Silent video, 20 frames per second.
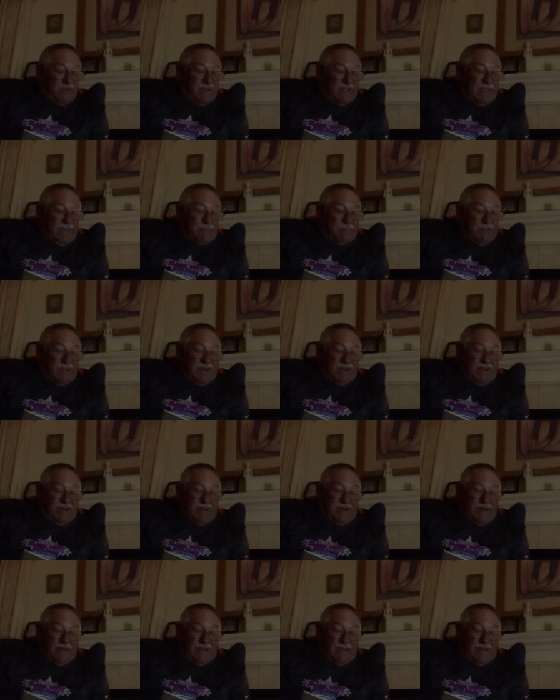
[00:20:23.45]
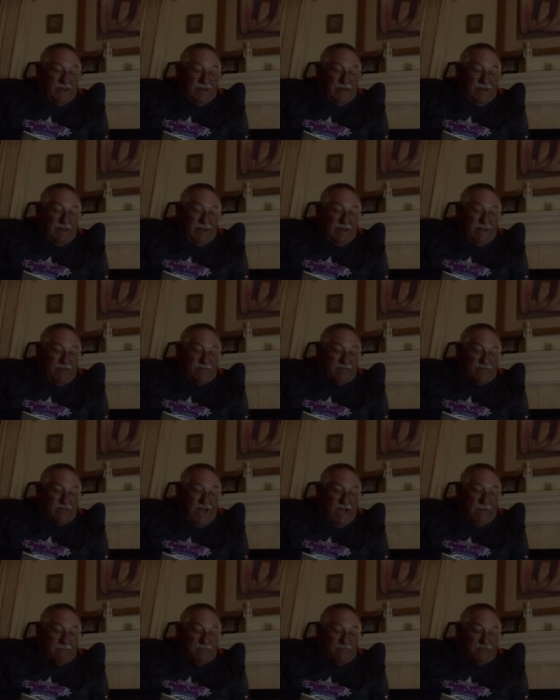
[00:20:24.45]
He kept eating and eating and eating.
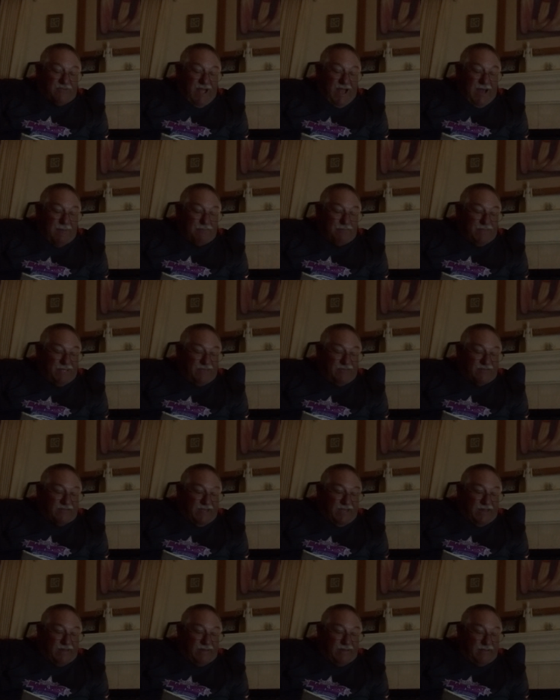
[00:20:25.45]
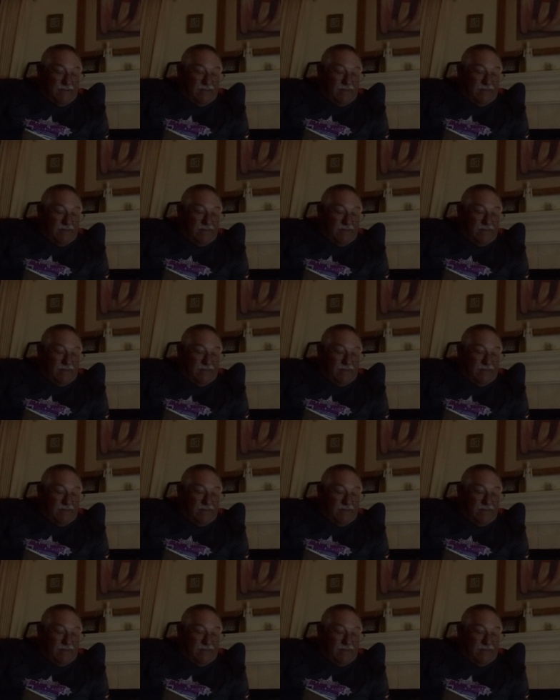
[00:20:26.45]
Stop, stop, they said.